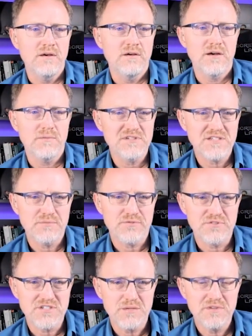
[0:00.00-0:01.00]
I'm going to skip
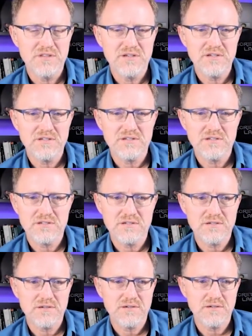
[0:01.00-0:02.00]
through some of
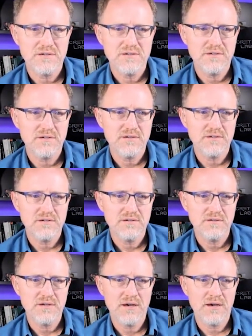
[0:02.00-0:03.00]
this.
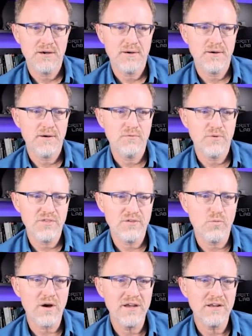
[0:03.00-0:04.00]
Uh, with a
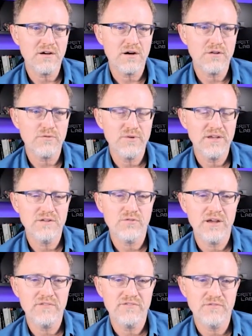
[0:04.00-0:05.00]
white collar ring,
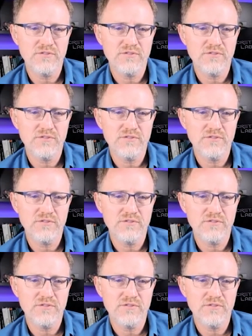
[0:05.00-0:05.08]
gray,